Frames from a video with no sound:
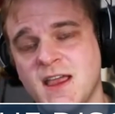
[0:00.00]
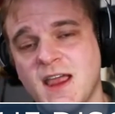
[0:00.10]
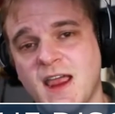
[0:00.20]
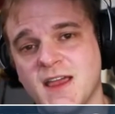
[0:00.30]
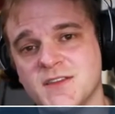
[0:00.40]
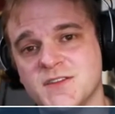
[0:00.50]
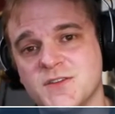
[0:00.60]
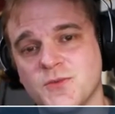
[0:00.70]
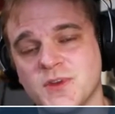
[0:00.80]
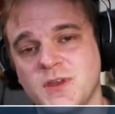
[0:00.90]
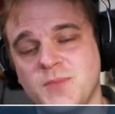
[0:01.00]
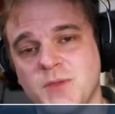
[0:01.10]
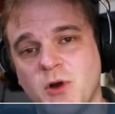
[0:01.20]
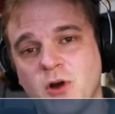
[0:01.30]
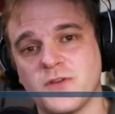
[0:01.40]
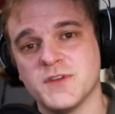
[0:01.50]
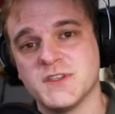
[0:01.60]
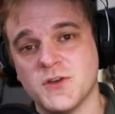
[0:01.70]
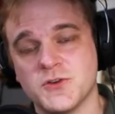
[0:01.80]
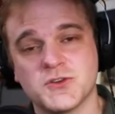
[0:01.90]
and to really be part of a
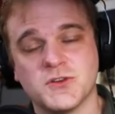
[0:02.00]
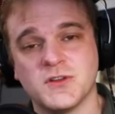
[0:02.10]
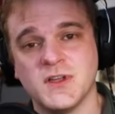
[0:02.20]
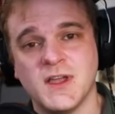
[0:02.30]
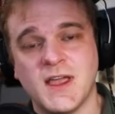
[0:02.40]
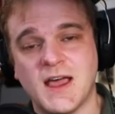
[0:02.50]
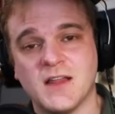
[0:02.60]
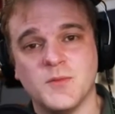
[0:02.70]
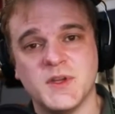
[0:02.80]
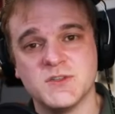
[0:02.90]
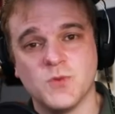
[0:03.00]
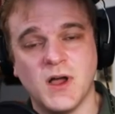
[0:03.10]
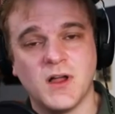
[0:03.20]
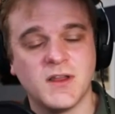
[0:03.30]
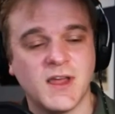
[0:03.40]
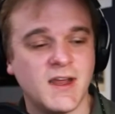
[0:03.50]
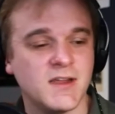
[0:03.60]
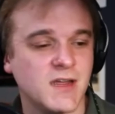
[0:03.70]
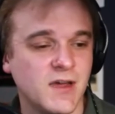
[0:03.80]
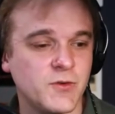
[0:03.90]
social element as well. And I
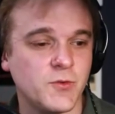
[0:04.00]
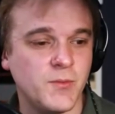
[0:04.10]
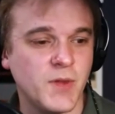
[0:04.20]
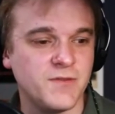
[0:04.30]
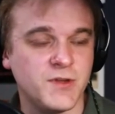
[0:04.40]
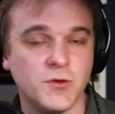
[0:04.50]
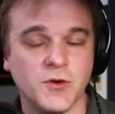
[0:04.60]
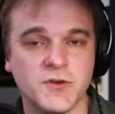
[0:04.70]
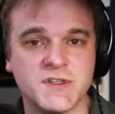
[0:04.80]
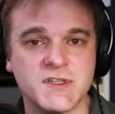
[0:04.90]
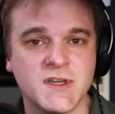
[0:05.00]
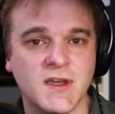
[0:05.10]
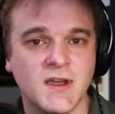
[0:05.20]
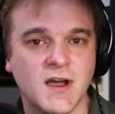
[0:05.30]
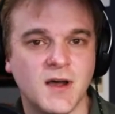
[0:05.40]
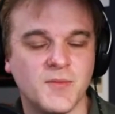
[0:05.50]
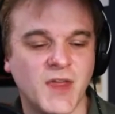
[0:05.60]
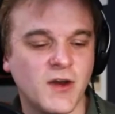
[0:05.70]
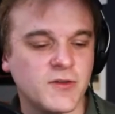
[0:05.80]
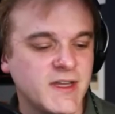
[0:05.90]
love it when my viewers um,
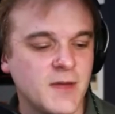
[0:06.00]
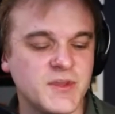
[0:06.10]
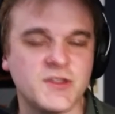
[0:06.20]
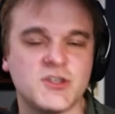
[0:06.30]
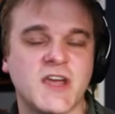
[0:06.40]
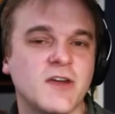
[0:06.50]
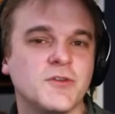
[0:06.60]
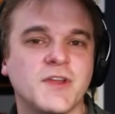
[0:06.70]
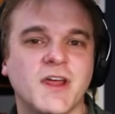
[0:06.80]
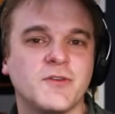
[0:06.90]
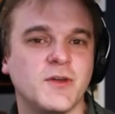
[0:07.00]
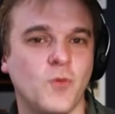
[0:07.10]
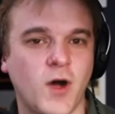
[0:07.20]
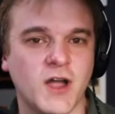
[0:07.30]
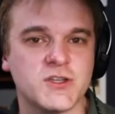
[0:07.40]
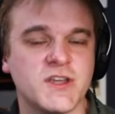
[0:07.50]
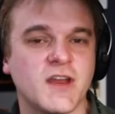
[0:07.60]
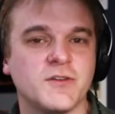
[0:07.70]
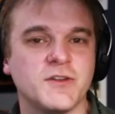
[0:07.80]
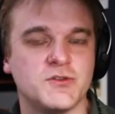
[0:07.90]
not only come to the channel, not only watch, not
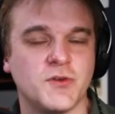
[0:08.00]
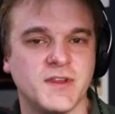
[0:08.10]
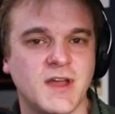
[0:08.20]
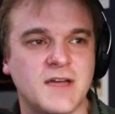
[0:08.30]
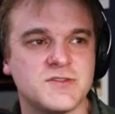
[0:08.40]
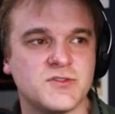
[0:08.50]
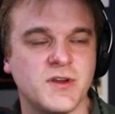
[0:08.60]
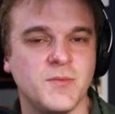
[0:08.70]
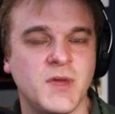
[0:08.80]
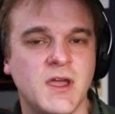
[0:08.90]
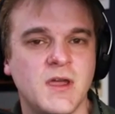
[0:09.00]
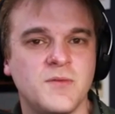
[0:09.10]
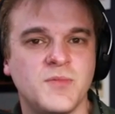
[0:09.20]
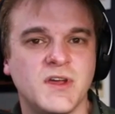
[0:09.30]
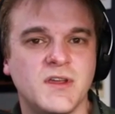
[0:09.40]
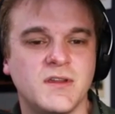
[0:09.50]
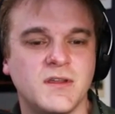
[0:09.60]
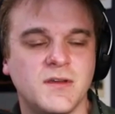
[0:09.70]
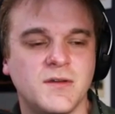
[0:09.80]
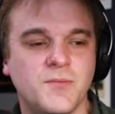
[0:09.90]
only join the live stream, but
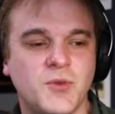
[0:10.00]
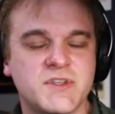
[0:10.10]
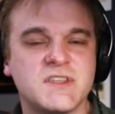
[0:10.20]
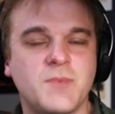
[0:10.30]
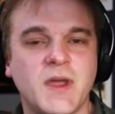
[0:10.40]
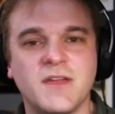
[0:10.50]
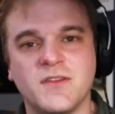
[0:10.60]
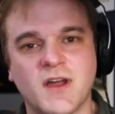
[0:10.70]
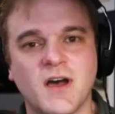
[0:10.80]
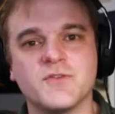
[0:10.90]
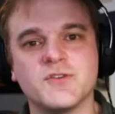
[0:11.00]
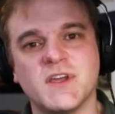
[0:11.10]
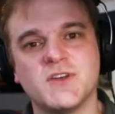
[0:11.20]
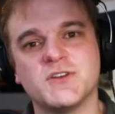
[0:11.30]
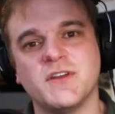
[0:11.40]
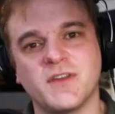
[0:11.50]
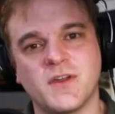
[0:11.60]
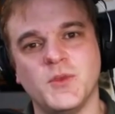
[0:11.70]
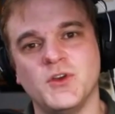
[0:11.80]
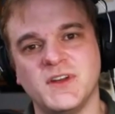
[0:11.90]
participate in the conversation and the
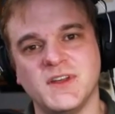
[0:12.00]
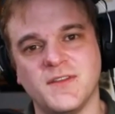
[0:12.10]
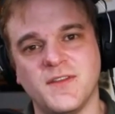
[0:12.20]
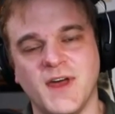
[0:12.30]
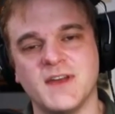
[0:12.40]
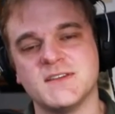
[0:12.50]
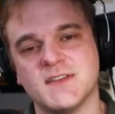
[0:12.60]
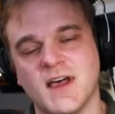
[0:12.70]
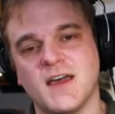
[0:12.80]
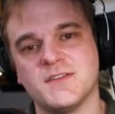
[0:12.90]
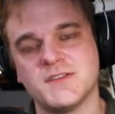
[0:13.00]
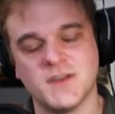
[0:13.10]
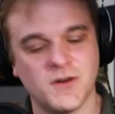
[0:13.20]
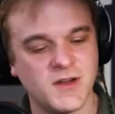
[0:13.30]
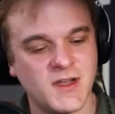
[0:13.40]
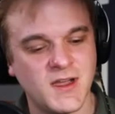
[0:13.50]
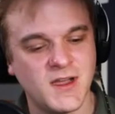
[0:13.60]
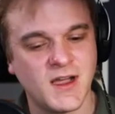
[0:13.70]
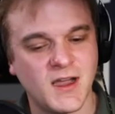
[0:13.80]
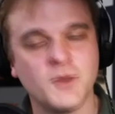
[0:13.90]
community that is Scythe. So
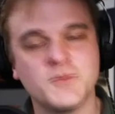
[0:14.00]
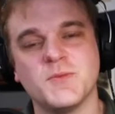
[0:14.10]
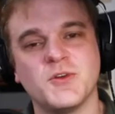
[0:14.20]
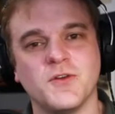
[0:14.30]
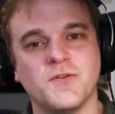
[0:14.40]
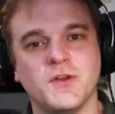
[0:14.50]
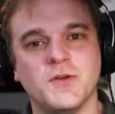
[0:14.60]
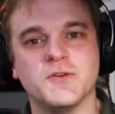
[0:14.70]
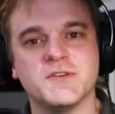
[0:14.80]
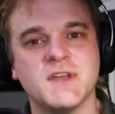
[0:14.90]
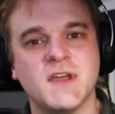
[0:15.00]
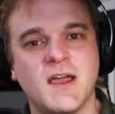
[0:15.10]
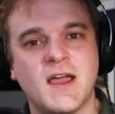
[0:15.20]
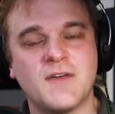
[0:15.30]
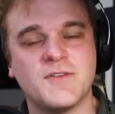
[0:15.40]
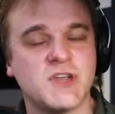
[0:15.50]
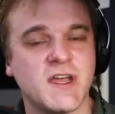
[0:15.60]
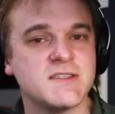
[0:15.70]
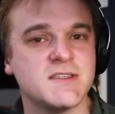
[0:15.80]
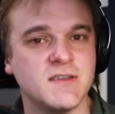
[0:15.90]
I hope some of your viewers have the
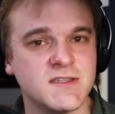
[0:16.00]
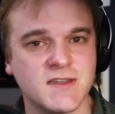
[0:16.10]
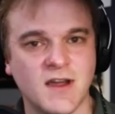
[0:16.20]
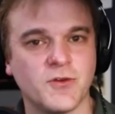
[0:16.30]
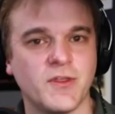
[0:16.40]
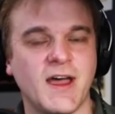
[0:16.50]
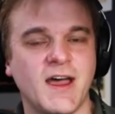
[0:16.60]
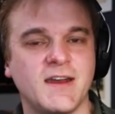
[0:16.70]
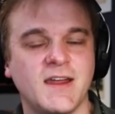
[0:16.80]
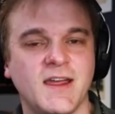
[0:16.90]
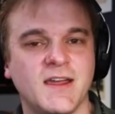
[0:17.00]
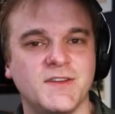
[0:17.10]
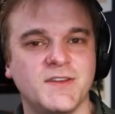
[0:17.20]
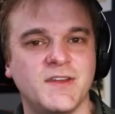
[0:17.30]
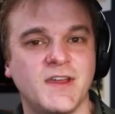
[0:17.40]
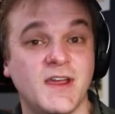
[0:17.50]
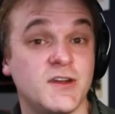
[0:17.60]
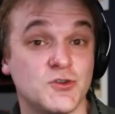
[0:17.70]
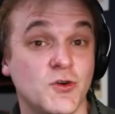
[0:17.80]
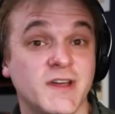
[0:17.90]
chance to discover that and and
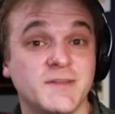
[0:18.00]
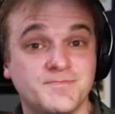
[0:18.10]
enjoy it.